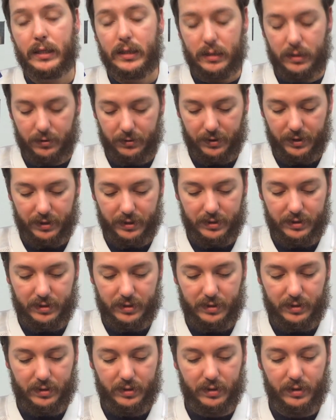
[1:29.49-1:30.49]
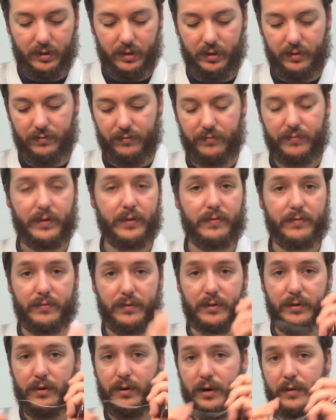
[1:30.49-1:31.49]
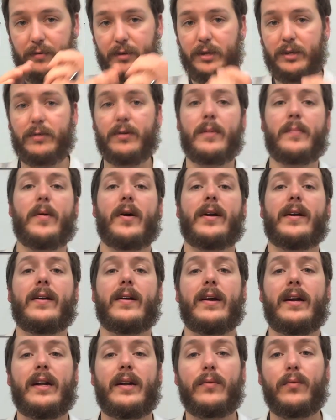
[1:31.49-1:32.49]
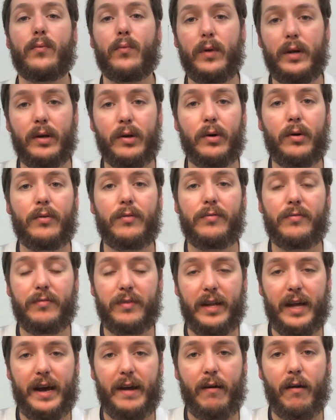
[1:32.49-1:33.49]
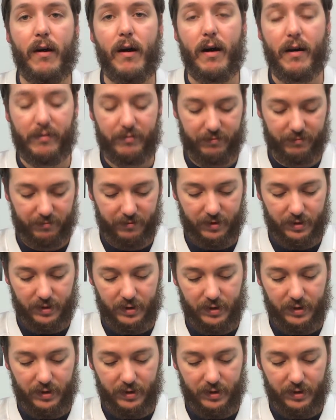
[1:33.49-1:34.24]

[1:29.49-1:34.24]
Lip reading: So it is going to, if you don't have a good grip on here, it will fly off.